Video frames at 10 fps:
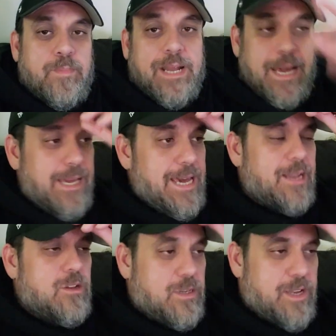And I get it.
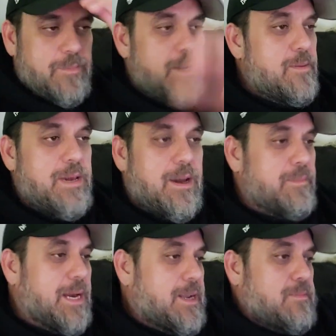Look, WWE, I'm
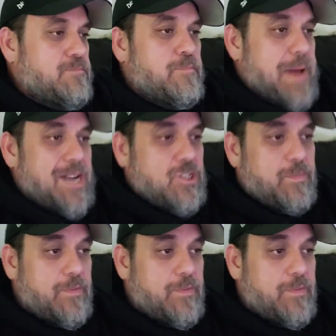not going to bash them.